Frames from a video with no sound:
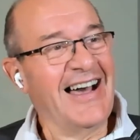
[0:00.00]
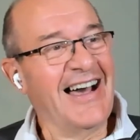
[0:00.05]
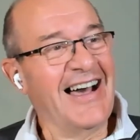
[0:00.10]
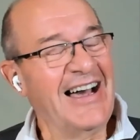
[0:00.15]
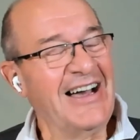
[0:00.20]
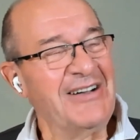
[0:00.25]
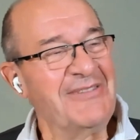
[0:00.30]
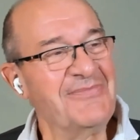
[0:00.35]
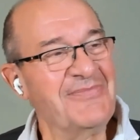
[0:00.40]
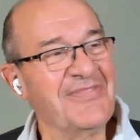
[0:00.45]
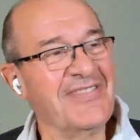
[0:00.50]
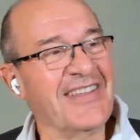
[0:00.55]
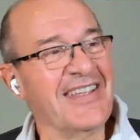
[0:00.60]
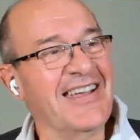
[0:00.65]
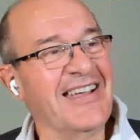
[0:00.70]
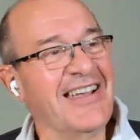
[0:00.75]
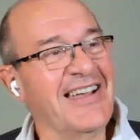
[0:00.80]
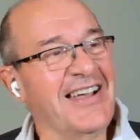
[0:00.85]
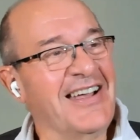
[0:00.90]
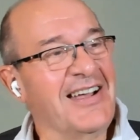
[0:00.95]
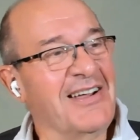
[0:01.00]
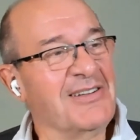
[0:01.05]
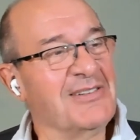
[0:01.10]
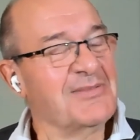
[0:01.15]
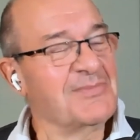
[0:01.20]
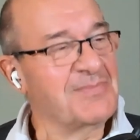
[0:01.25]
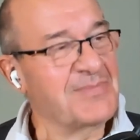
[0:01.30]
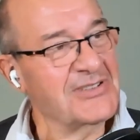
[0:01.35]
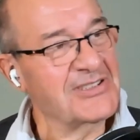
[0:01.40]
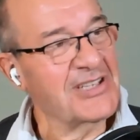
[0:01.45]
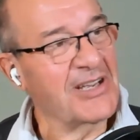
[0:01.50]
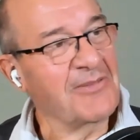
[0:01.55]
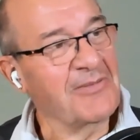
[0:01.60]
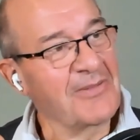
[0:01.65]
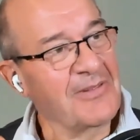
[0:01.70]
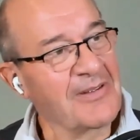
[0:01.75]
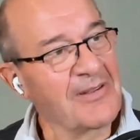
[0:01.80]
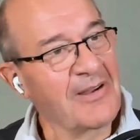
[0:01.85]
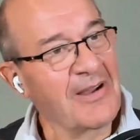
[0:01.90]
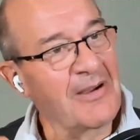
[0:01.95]
Um,
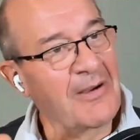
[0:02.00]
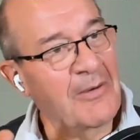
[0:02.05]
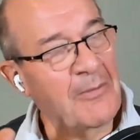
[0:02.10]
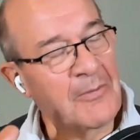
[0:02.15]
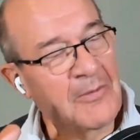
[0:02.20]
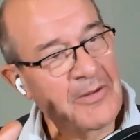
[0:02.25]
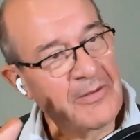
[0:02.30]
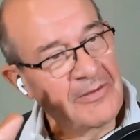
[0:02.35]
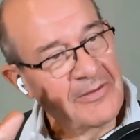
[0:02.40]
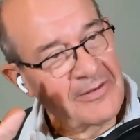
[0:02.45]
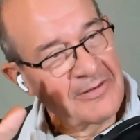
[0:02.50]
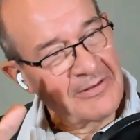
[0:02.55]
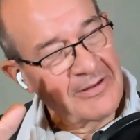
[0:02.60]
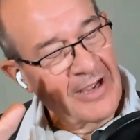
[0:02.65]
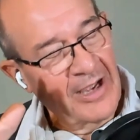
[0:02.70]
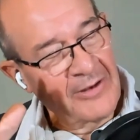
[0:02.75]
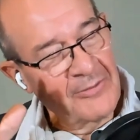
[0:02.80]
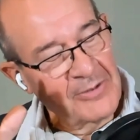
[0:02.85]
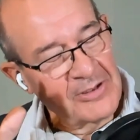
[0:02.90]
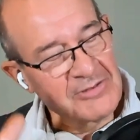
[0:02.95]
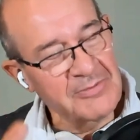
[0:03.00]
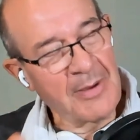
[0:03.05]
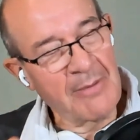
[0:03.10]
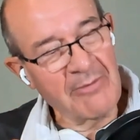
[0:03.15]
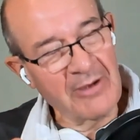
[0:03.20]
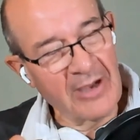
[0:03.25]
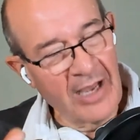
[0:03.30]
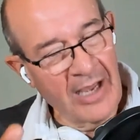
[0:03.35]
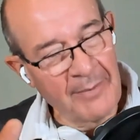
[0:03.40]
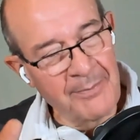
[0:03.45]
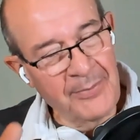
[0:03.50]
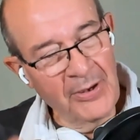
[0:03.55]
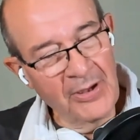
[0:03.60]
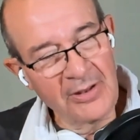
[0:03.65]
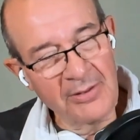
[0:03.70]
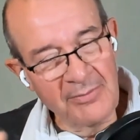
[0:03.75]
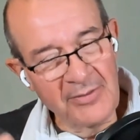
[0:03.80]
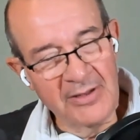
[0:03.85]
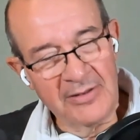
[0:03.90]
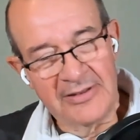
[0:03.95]
so I always remember I
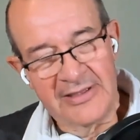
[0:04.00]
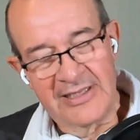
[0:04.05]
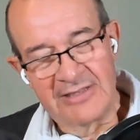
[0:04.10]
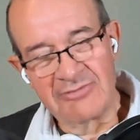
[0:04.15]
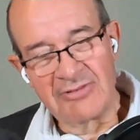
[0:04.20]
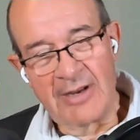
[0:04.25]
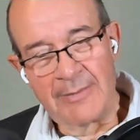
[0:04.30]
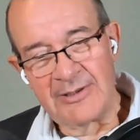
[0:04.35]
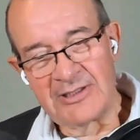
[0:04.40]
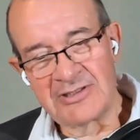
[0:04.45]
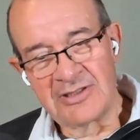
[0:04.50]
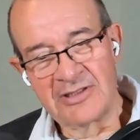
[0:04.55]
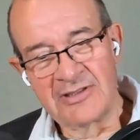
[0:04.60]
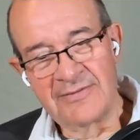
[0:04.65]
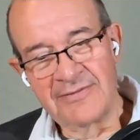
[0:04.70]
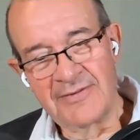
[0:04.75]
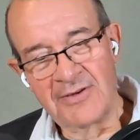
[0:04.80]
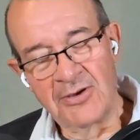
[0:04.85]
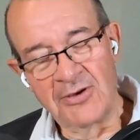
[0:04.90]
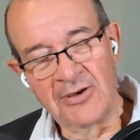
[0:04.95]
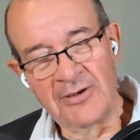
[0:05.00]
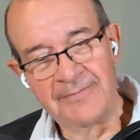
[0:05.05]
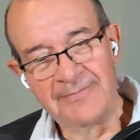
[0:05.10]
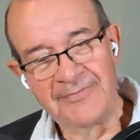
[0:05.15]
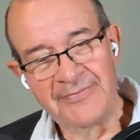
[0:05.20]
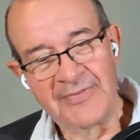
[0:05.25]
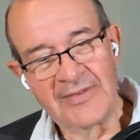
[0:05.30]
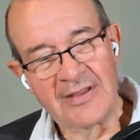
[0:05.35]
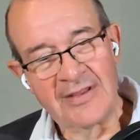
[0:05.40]
put them on these rabbits on the floor